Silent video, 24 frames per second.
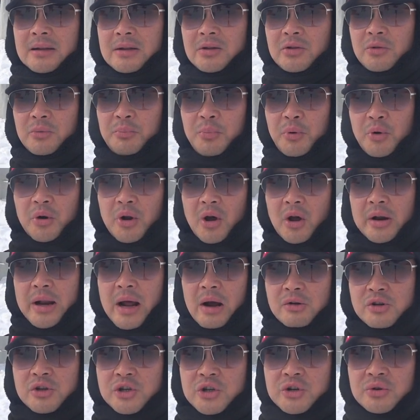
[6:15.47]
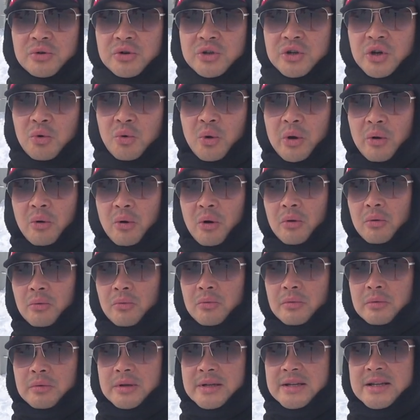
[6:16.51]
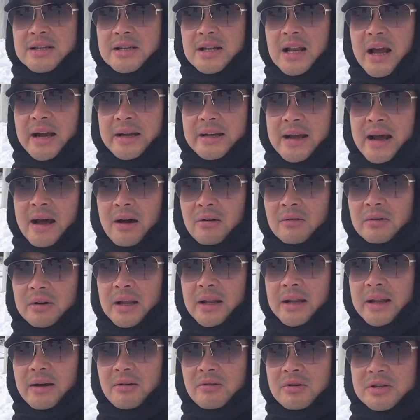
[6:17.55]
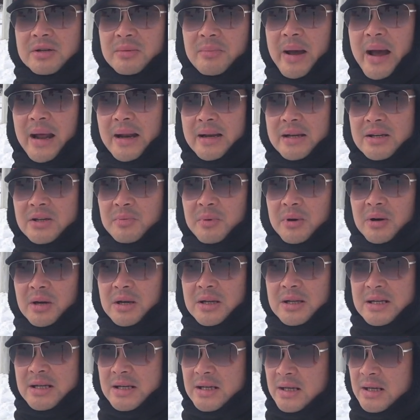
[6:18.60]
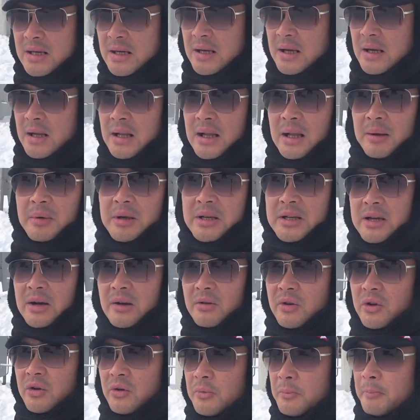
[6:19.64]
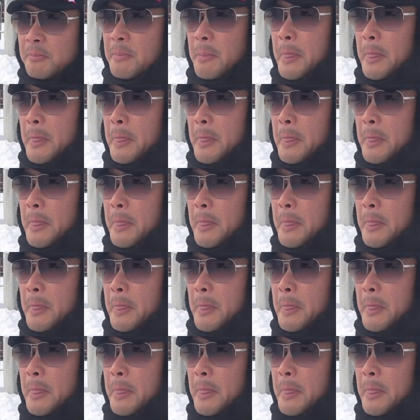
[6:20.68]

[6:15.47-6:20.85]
to put on our shoes so we won't slide down, and that was a bad experience, let me tell you.